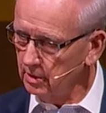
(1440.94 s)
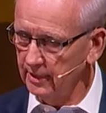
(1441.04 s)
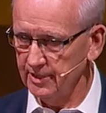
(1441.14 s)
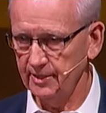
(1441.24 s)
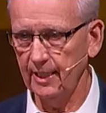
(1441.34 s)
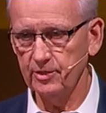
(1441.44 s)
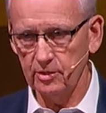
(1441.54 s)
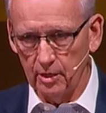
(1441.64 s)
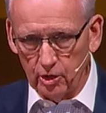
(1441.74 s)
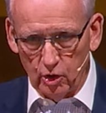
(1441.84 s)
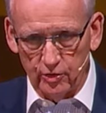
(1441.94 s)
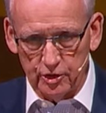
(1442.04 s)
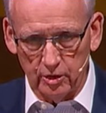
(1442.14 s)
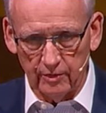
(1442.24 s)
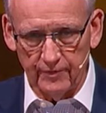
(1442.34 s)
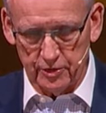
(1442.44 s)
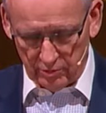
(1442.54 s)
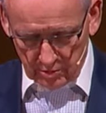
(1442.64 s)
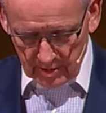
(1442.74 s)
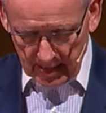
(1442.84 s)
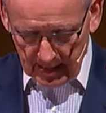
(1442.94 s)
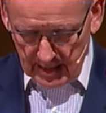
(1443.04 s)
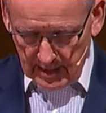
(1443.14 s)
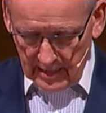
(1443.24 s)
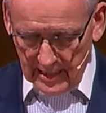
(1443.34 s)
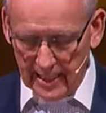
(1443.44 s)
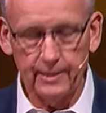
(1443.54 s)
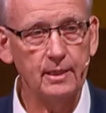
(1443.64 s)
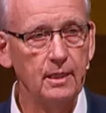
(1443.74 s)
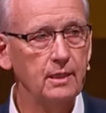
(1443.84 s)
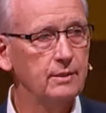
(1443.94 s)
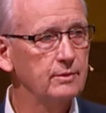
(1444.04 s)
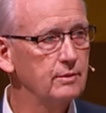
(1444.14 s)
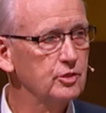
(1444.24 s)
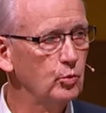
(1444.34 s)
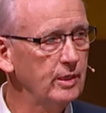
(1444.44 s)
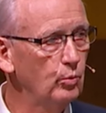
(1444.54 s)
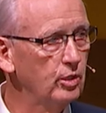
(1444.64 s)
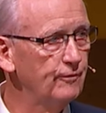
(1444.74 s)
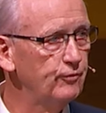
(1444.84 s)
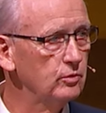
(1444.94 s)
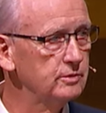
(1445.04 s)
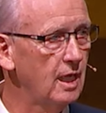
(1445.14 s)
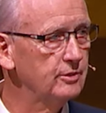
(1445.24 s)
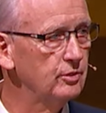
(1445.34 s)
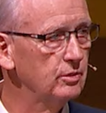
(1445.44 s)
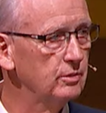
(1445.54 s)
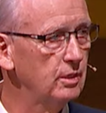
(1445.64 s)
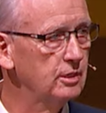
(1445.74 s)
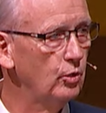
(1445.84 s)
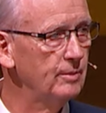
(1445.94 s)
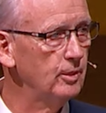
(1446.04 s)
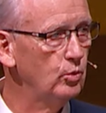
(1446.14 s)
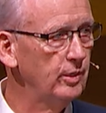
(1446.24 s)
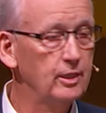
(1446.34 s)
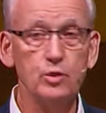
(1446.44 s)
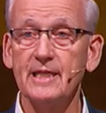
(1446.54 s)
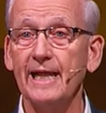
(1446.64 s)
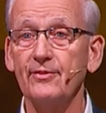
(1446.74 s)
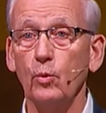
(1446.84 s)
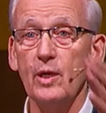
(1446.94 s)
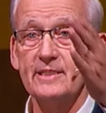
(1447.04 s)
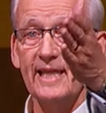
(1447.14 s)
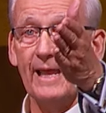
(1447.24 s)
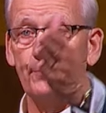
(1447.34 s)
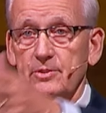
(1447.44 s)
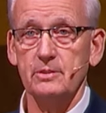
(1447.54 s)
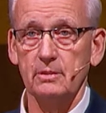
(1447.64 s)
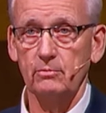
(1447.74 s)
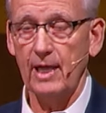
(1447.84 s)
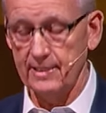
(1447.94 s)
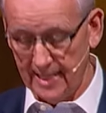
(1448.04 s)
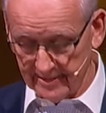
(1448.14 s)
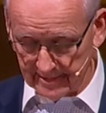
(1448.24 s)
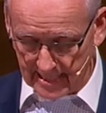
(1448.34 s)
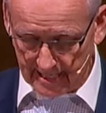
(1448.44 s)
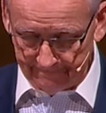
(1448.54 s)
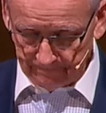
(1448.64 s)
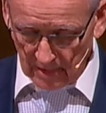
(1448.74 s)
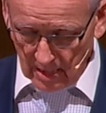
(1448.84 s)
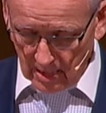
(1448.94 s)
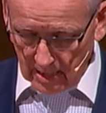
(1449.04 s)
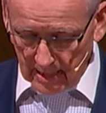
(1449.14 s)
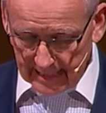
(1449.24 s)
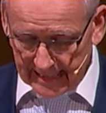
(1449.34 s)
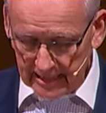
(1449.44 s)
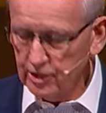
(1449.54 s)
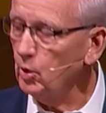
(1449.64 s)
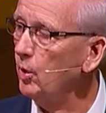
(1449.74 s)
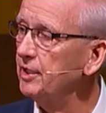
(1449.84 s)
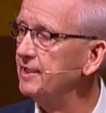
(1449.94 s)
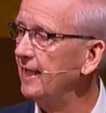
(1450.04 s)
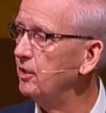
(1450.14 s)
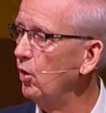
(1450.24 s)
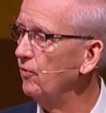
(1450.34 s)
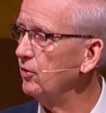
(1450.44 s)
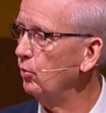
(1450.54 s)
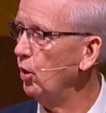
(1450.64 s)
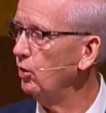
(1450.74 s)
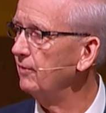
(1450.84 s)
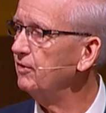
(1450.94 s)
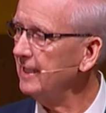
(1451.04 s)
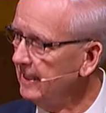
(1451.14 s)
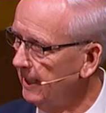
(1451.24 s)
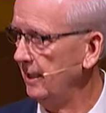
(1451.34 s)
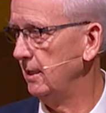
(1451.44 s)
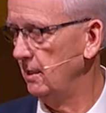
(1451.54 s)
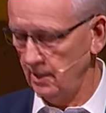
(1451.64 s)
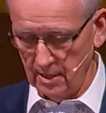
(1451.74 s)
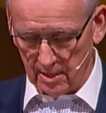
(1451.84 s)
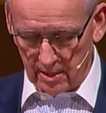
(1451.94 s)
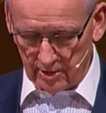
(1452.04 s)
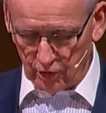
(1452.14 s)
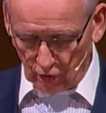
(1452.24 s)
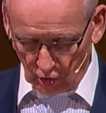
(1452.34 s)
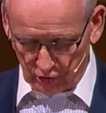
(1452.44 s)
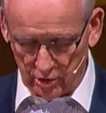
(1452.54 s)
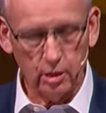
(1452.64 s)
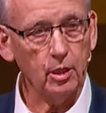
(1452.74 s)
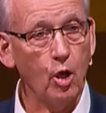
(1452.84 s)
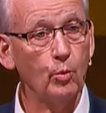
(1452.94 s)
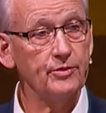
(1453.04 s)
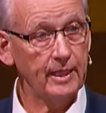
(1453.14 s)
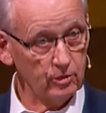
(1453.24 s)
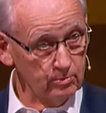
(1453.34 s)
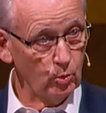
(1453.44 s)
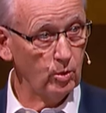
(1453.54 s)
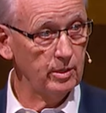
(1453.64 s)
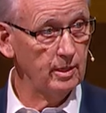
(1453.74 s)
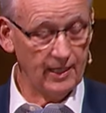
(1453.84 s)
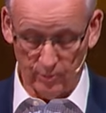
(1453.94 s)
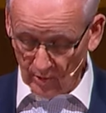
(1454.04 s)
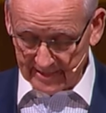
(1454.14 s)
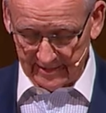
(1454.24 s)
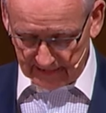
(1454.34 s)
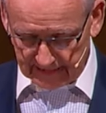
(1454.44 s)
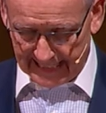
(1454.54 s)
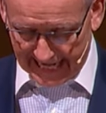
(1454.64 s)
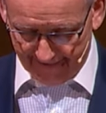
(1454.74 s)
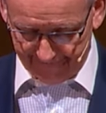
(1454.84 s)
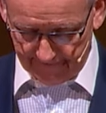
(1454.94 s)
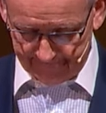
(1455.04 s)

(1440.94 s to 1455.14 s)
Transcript: in a sense, you, the children of Israel, and uh, sweet, wonderful Dr. Uh, Cody McQueen, who's out at the West Campus right now today. Uh, he is going to take over the role of leading the church along with the elder board and the rest of the staff.